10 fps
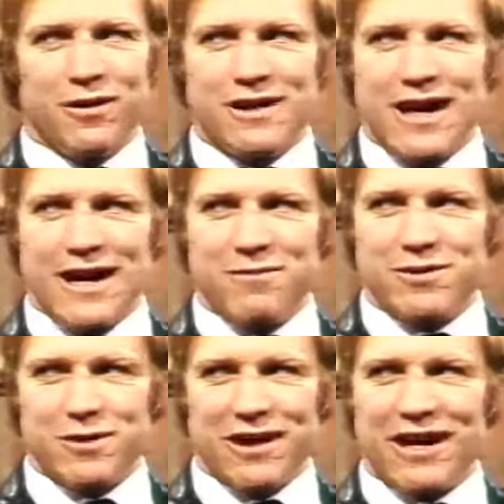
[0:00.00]
were
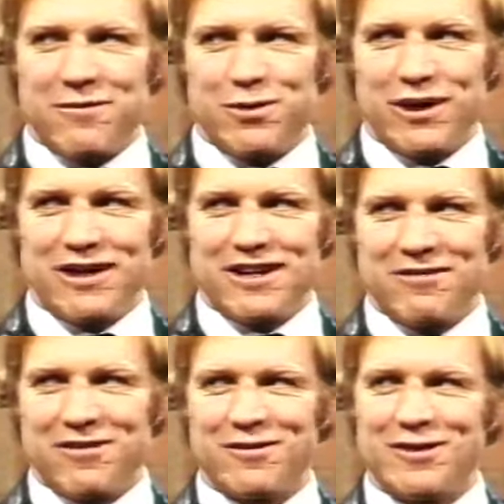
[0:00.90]
times when it got pretty tough
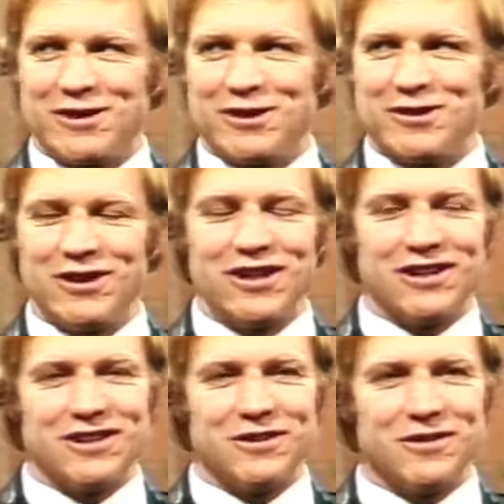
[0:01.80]
the first two
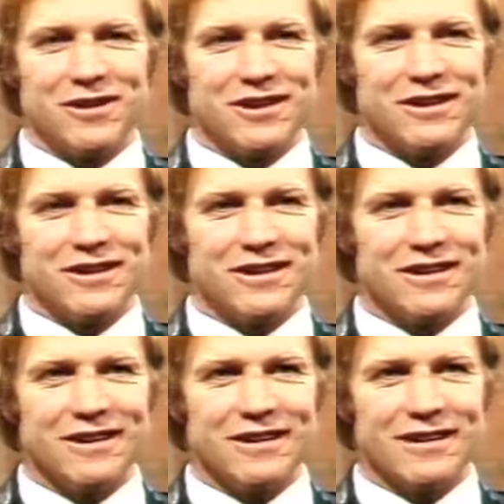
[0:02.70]
years. It was
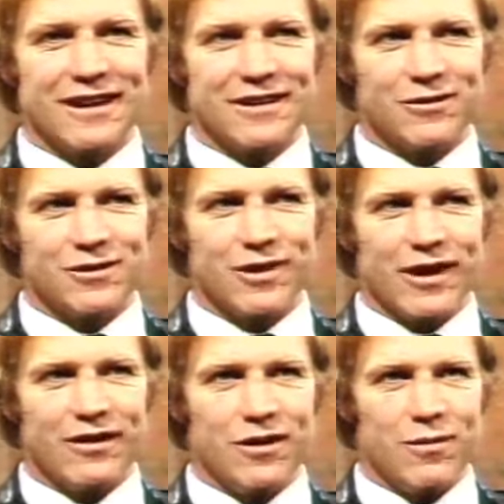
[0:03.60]
uh, it was
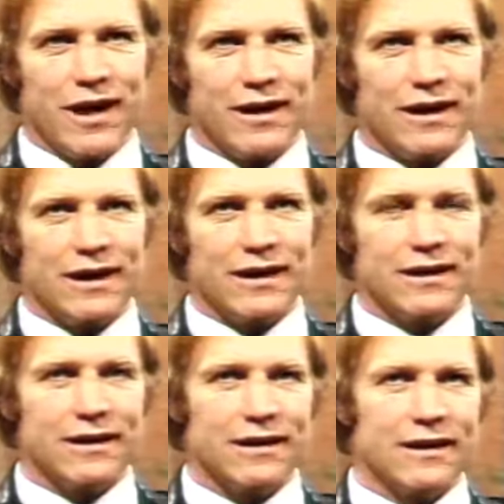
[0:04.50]
rather demanding,
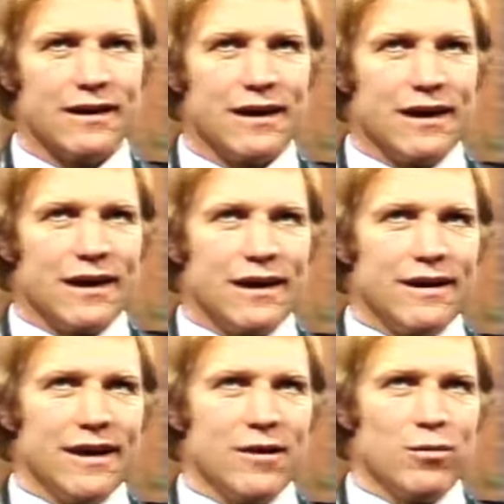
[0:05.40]
and uh, I
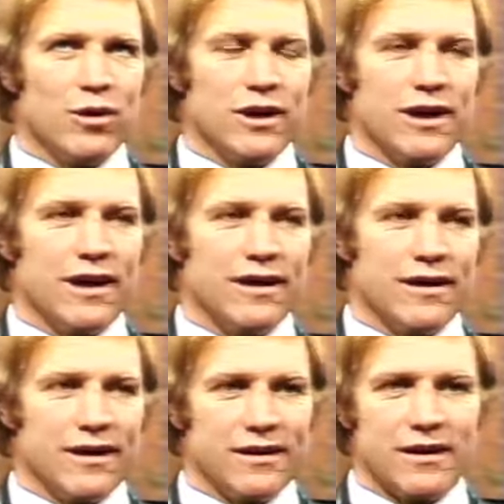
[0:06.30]
think more than
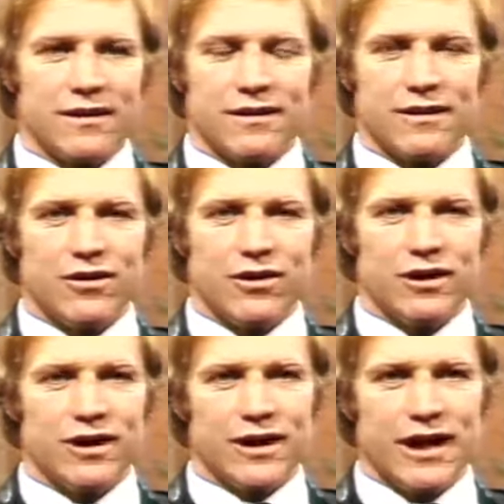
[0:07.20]
anything, the the court
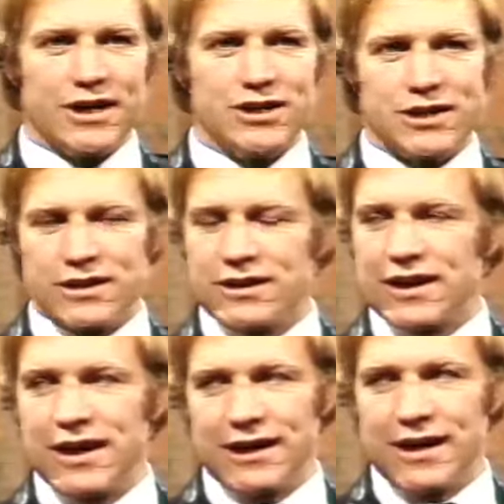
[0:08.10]
litigation
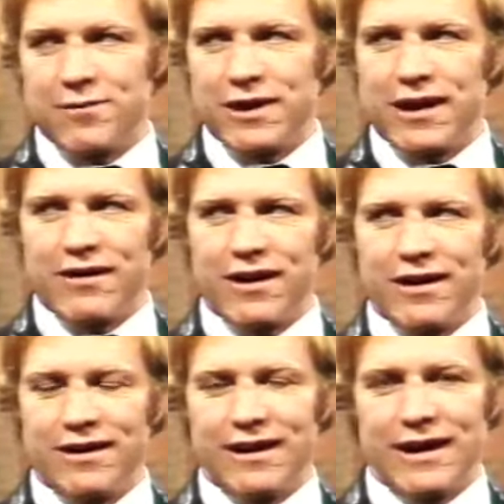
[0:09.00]
kind of got me down. I
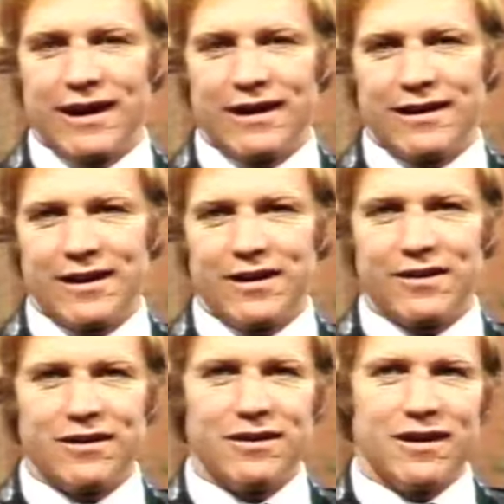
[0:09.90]
didn't think anything
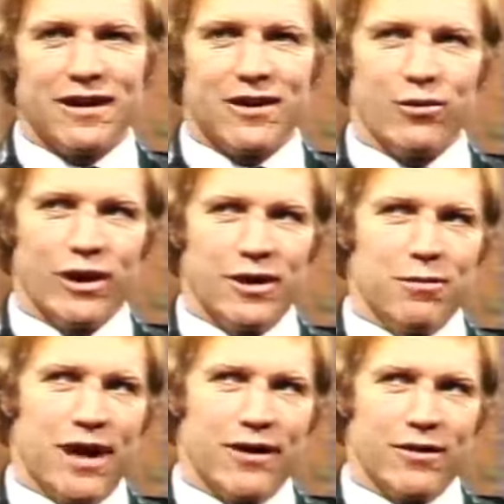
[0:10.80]
could really
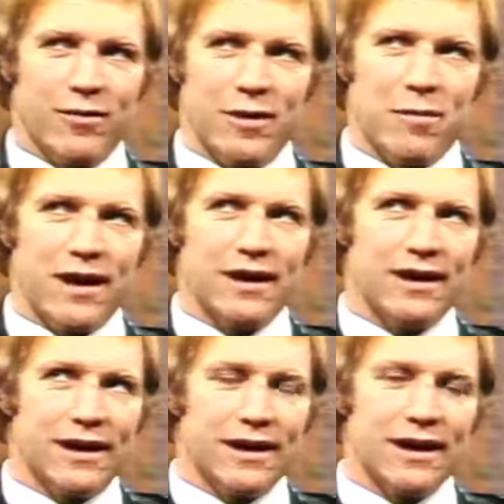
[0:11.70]
bother me
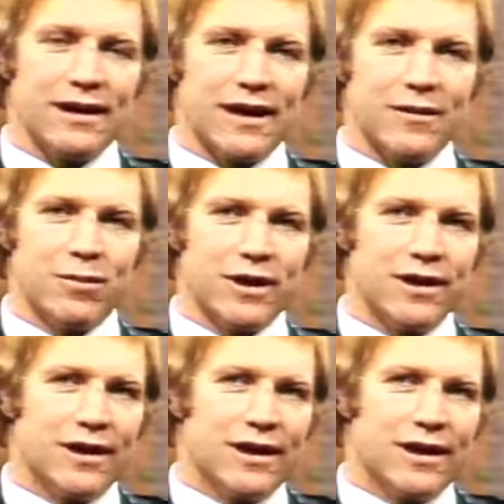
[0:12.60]
mentally like that, but